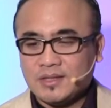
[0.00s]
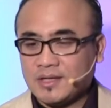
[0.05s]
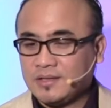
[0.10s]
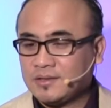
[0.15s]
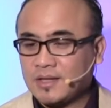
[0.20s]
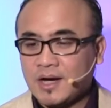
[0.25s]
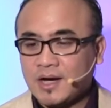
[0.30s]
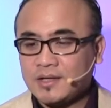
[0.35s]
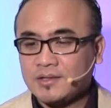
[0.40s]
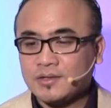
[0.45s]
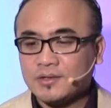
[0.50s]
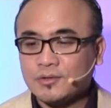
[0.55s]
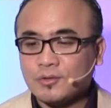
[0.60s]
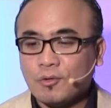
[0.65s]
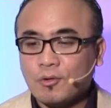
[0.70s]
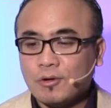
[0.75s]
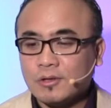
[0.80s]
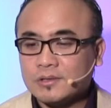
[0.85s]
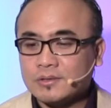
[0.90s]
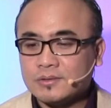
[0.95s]
They neither
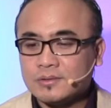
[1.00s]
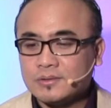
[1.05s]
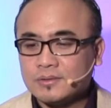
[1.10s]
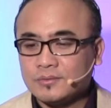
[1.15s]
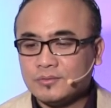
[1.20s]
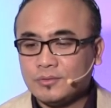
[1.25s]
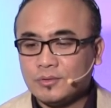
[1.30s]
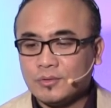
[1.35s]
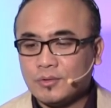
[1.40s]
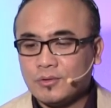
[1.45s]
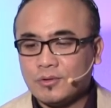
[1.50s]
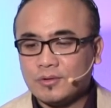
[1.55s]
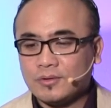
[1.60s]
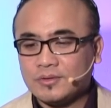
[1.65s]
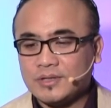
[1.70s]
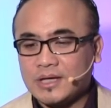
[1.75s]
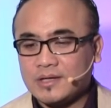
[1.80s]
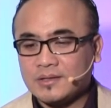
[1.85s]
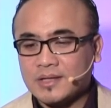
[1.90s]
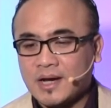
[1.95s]
toil
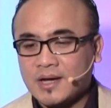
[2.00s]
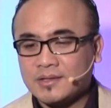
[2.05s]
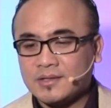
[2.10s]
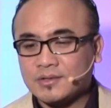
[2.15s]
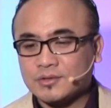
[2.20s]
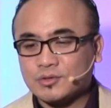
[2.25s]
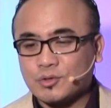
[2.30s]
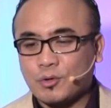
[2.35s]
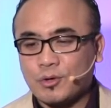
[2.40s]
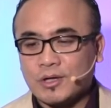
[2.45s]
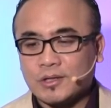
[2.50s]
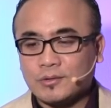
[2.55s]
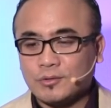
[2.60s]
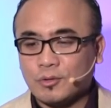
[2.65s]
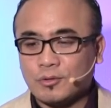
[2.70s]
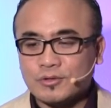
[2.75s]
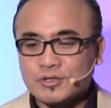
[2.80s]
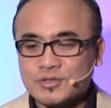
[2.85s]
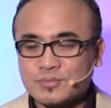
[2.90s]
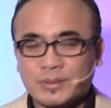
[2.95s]

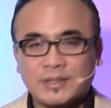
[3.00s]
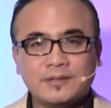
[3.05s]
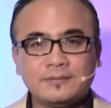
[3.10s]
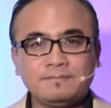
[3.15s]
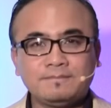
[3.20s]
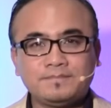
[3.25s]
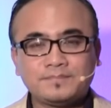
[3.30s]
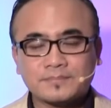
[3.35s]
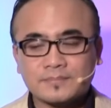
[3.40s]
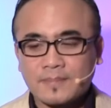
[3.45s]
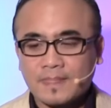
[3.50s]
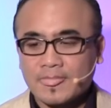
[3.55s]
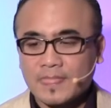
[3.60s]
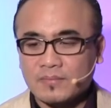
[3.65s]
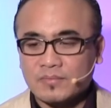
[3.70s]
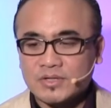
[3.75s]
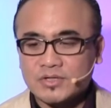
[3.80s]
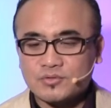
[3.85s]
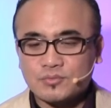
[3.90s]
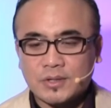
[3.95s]
nor spin.
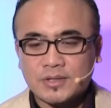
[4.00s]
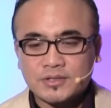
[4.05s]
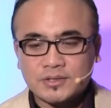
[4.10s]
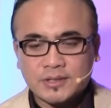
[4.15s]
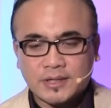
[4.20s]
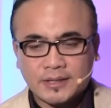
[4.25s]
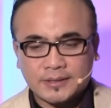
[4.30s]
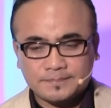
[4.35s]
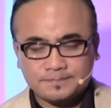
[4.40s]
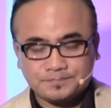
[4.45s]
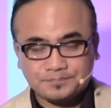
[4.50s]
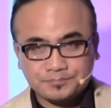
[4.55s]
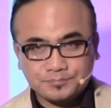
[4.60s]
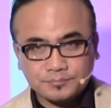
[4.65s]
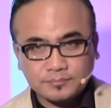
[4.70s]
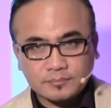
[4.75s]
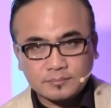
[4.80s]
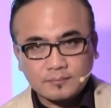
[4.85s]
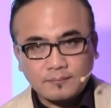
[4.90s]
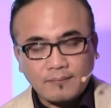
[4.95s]
Verse 29.
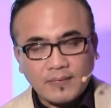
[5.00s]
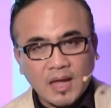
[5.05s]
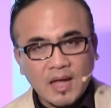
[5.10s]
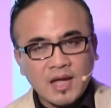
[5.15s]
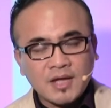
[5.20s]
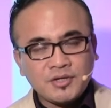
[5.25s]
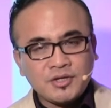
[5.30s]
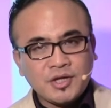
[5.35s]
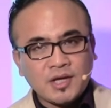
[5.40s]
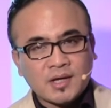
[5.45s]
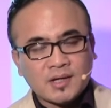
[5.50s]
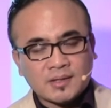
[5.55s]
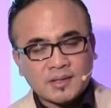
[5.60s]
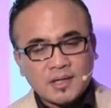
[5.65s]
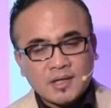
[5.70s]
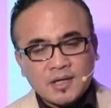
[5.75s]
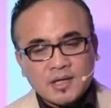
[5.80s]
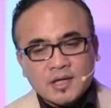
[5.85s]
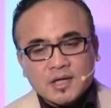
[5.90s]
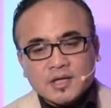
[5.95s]
And yet,
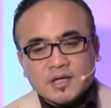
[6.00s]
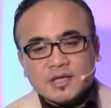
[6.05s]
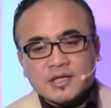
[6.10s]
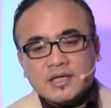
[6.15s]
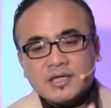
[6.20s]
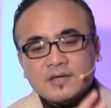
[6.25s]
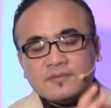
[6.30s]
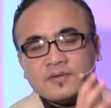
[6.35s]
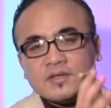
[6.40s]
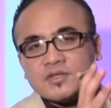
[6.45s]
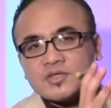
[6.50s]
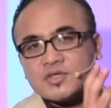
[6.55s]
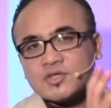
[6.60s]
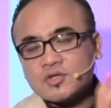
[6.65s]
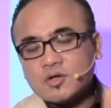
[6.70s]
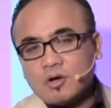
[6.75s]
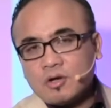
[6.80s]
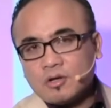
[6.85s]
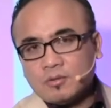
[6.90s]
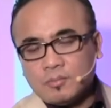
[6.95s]
even
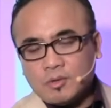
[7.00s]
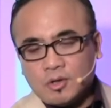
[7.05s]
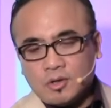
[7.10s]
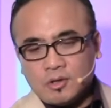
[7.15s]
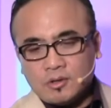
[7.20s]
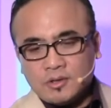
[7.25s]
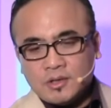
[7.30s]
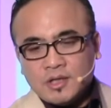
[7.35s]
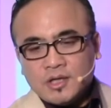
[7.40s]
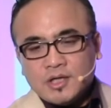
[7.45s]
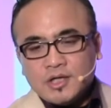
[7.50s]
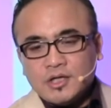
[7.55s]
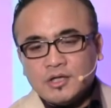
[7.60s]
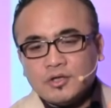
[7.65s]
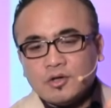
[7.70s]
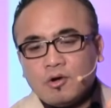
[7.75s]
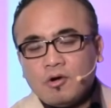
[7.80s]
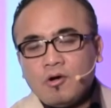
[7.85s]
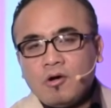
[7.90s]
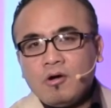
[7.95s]
Solomon,
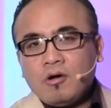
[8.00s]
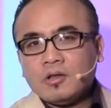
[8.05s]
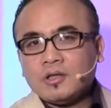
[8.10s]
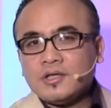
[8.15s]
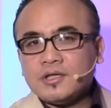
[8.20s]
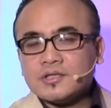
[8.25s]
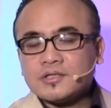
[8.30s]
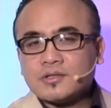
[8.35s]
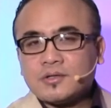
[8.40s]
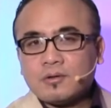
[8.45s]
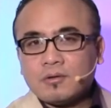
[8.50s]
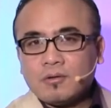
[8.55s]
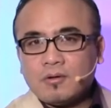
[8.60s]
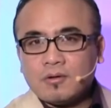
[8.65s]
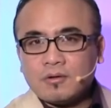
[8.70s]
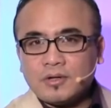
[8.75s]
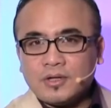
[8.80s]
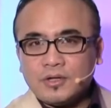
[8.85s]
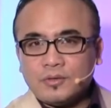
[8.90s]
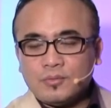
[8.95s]
in all his
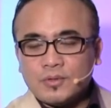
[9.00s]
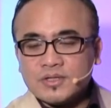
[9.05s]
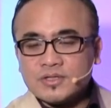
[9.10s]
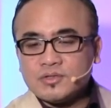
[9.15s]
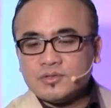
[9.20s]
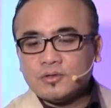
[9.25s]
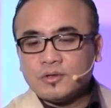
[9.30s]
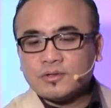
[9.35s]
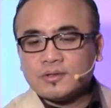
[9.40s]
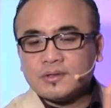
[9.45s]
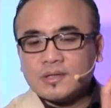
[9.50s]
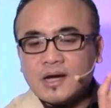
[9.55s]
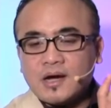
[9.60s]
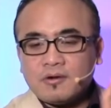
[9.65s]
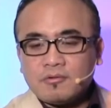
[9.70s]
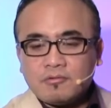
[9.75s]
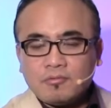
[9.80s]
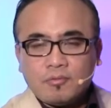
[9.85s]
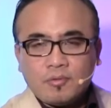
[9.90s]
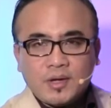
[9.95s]
glory, was not
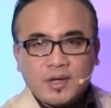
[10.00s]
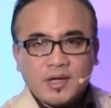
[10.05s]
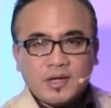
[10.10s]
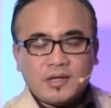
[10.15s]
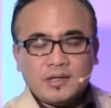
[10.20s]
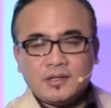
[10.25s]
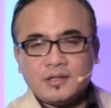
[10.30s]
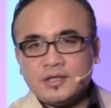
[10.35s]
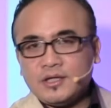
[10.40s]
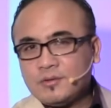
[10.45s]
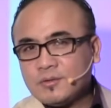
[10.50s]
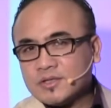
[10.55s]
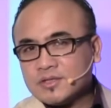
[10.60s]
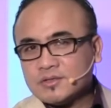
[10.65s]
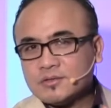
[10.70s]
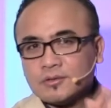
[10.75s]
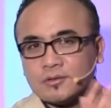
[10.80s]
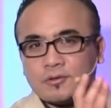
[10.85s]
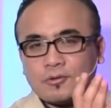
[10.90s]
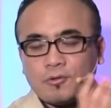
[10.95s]
arrayed. He
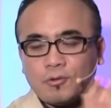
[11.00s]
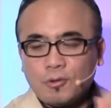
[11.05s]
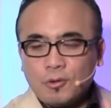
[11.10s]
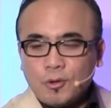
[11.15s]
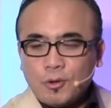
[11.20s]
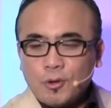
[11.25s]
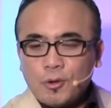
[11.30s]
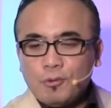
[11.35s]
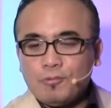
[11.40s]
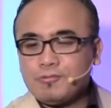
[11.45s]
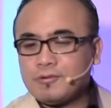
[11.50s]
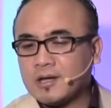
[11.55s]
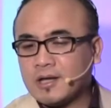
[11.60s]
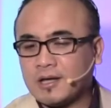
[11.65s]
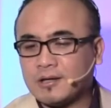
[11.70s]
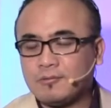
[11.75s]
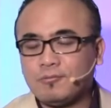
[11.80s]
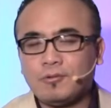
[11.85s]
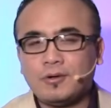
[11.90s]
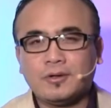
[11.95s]
was not clothed
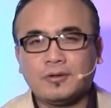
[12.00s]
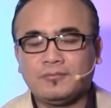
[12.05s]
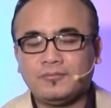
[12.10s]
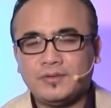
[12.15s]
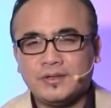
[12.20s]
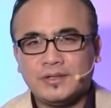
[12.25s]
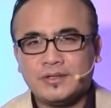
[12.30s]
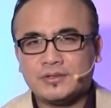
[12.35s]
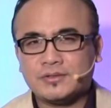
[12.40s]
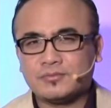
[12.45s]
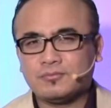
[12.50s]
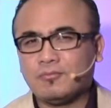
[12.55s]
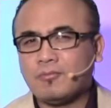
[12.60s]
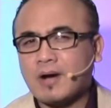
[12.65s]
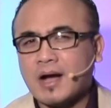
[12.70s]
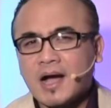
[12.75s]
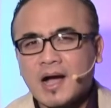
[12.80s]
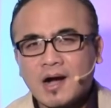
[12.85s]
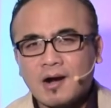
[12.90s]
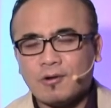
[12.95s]
like one of these.
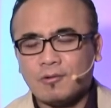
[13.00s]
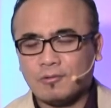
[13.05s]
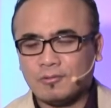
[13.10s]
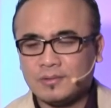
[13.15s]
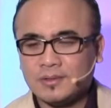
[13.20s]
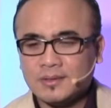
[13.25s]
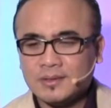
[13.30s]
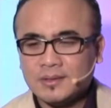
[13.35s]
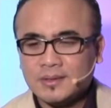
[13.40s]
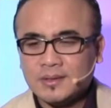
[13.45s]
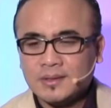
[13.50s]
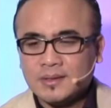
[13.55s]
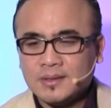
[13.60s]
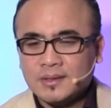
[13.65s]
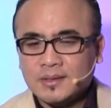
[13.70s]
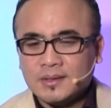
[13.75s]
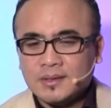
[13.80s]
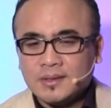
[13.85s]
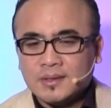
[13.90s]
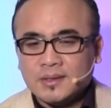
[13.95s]
Wow.
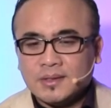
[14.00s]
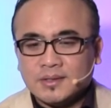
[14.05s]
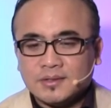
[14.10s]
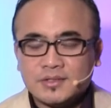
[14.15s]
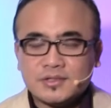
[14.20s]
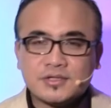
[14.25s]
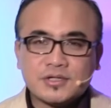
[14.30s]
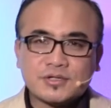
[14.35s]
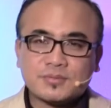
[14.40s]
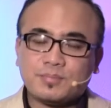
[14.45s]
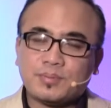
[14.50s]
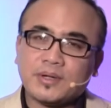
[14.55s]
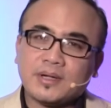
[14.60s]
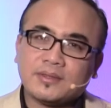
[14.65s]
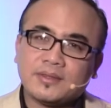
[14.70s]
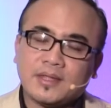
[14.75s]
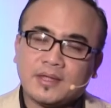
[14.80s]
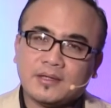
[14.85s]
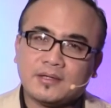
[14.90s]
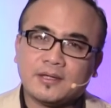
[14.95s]
This is
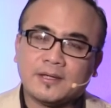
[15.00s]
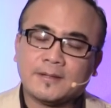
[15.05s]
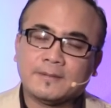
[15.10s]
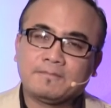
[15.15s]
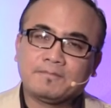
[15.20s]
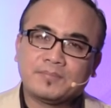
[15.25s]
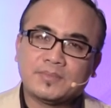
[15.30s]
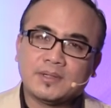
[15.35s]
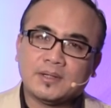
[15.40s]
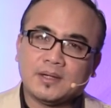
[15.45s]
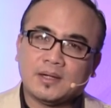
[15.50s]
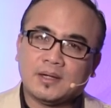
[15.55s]
breathtaking.